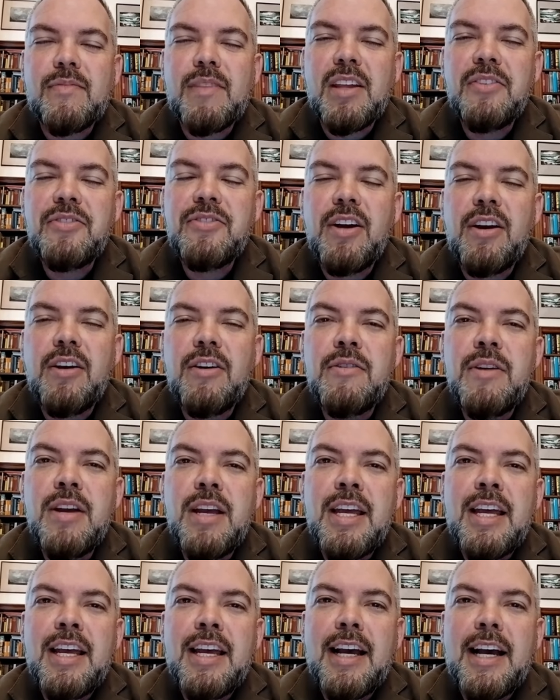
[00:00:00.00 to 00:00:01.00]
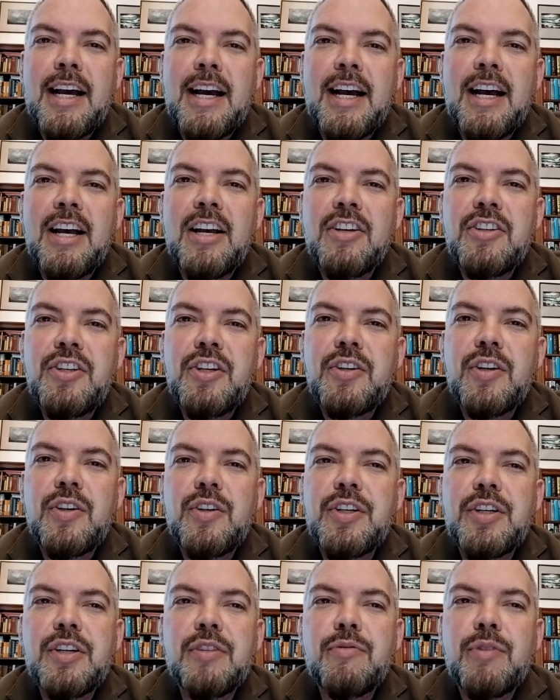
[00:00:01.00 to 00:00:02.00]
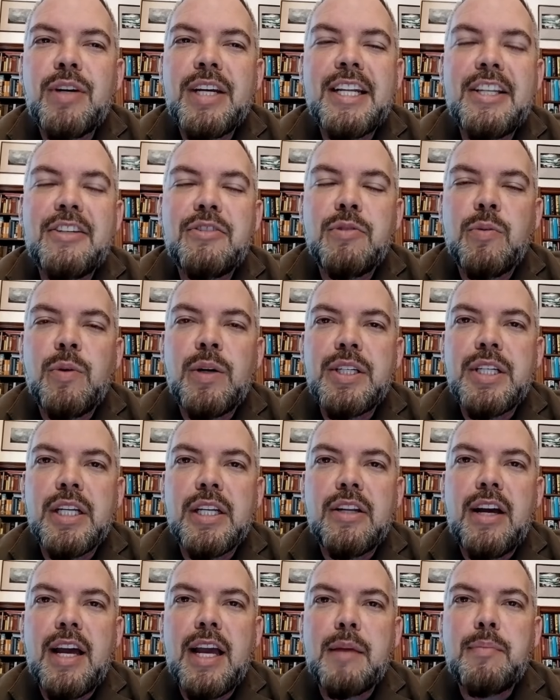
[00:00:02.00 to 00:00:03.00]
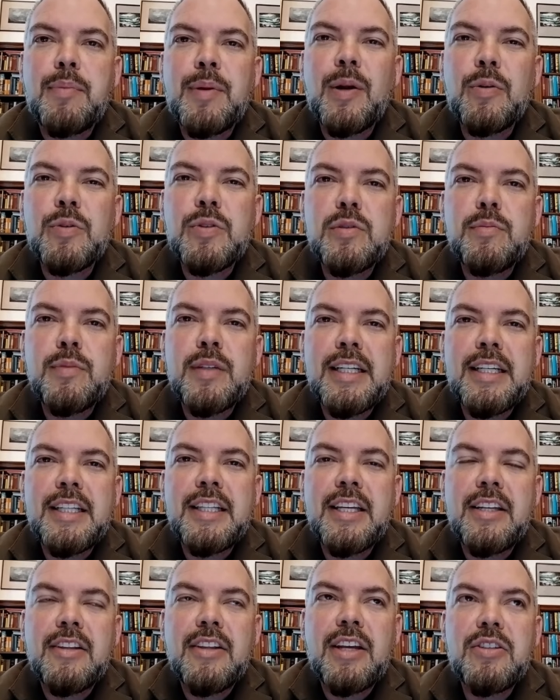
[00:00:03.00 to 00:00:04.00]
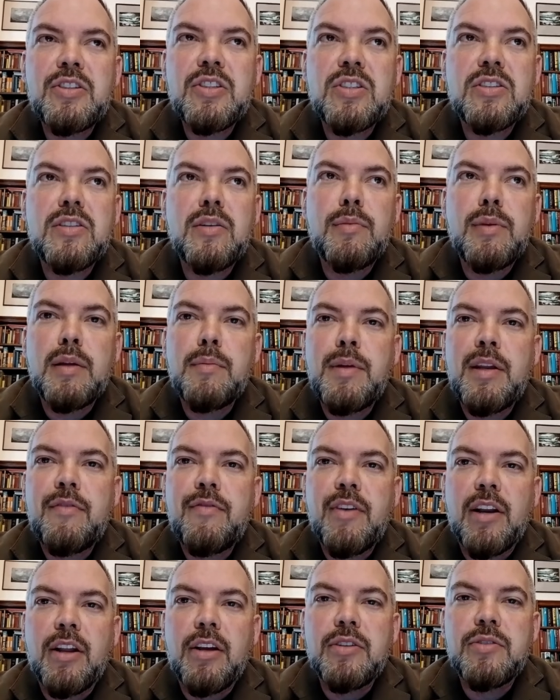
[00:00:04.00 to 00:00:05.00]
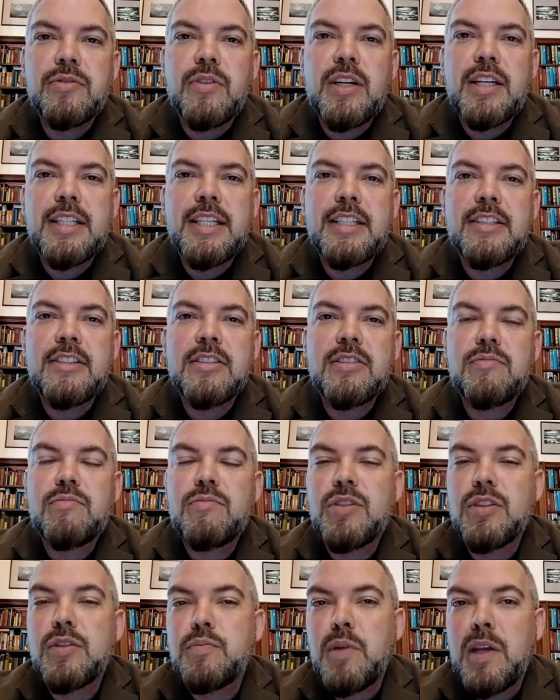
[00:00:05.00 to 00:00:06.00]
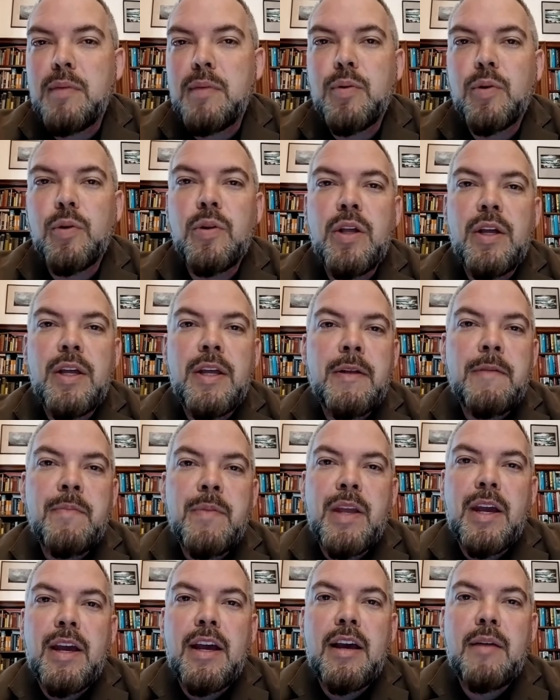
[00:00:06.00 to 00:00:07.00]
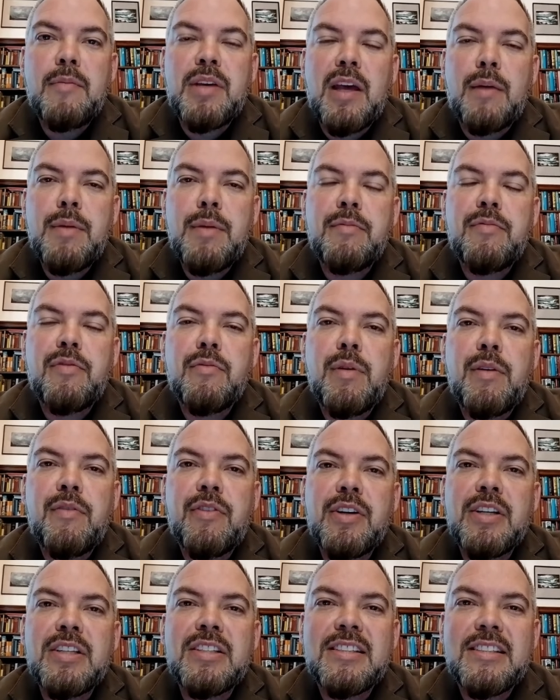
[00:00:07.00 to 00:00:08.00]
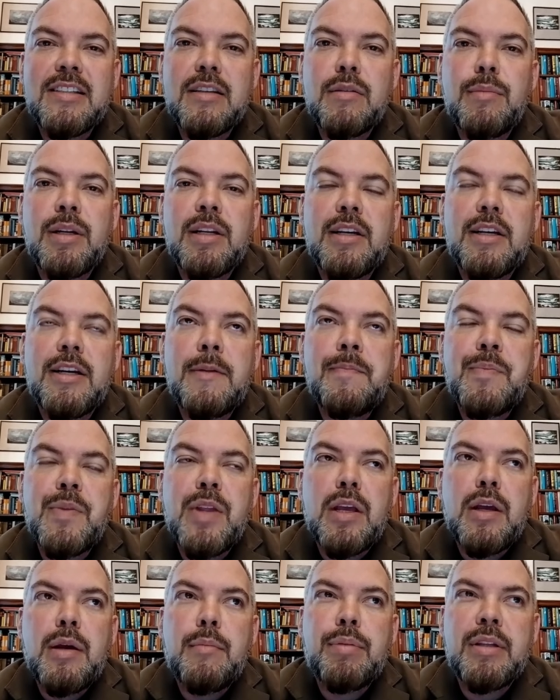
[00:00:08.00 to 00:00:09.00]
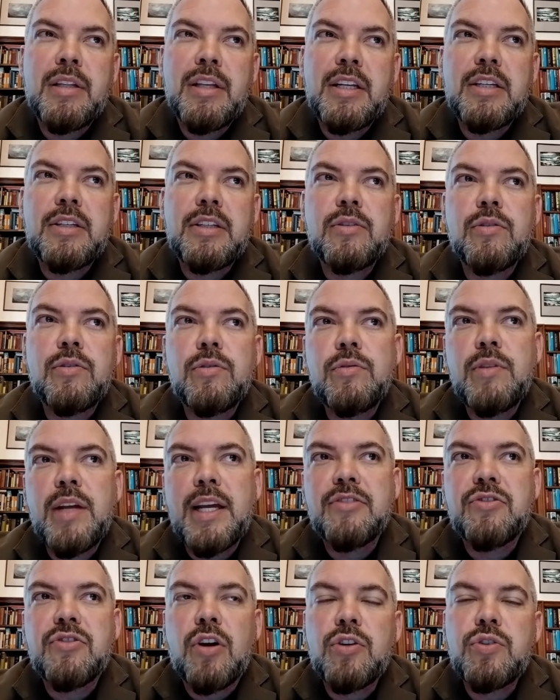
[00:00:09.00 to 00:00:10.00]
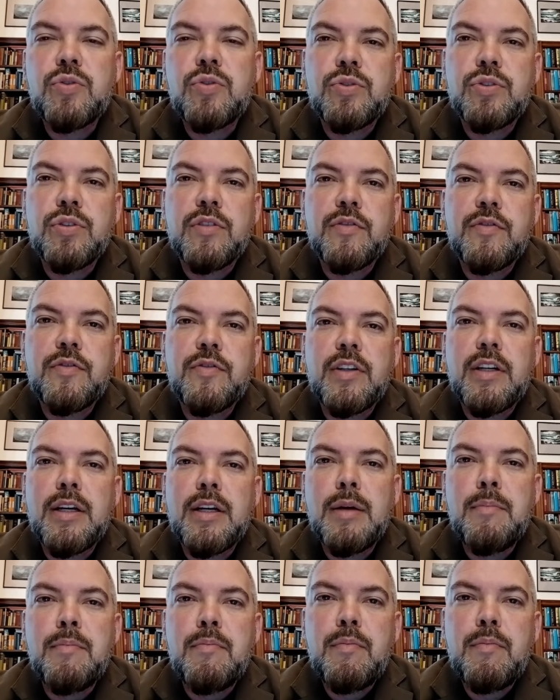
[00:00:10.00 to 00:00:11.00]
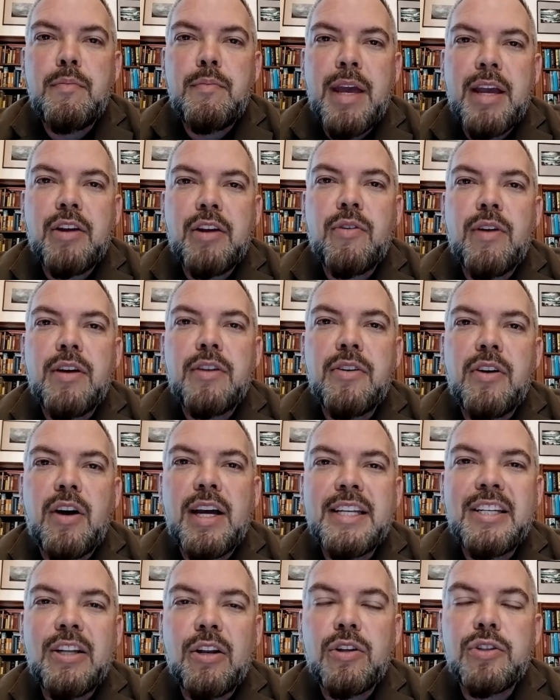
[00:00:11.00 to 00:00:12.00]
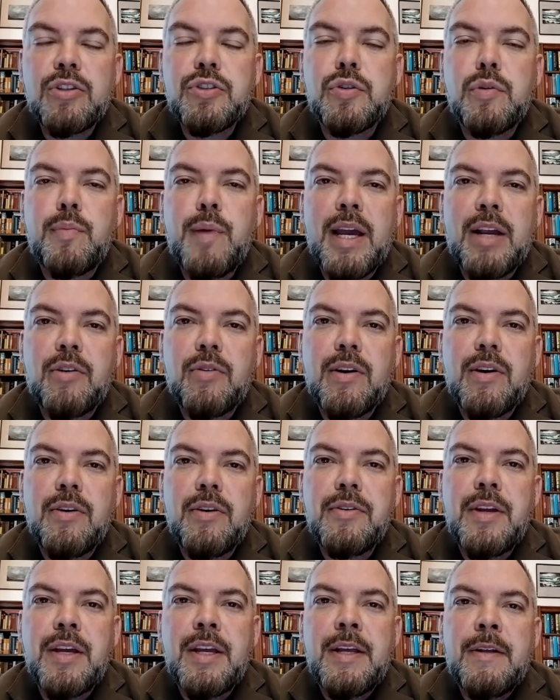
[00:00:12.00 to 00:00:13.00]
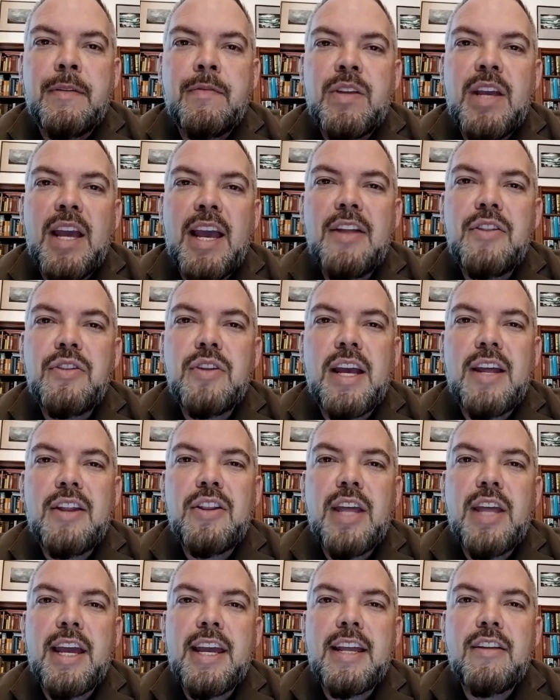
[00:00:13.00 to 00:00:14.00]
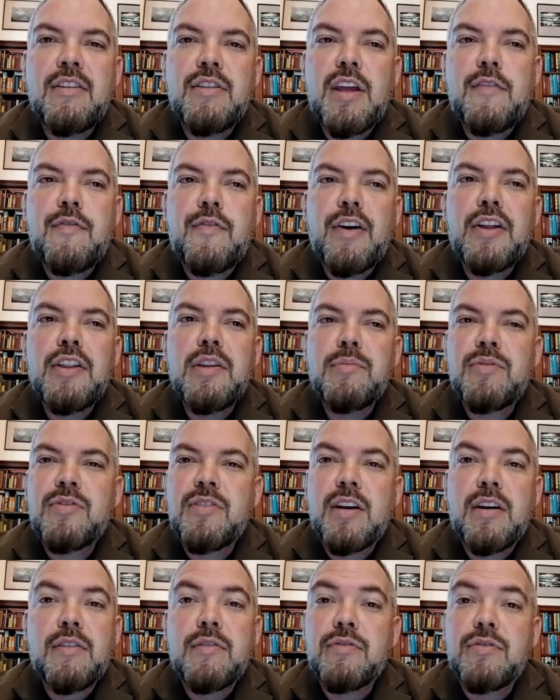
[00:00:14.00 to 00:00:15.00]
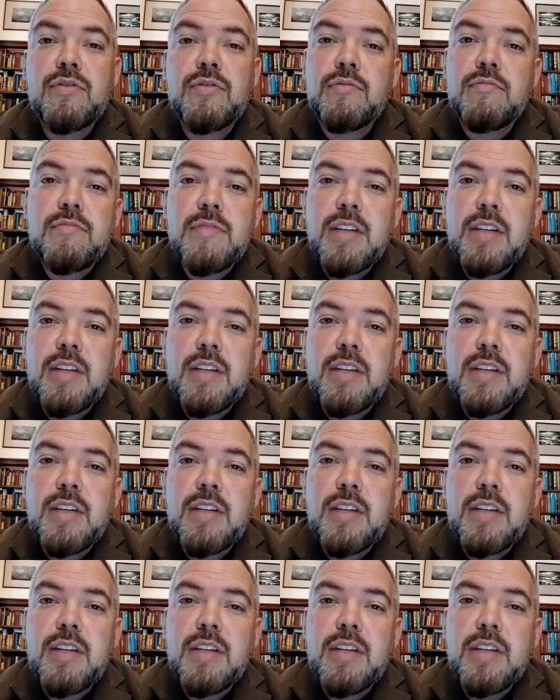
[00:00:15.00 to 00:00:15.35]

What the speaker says: So you can read into it what you like, but ultimately they're just similar bedfellows, right? They're just people coming from a very similar political and social sort of background, ideological background, and they found themselves,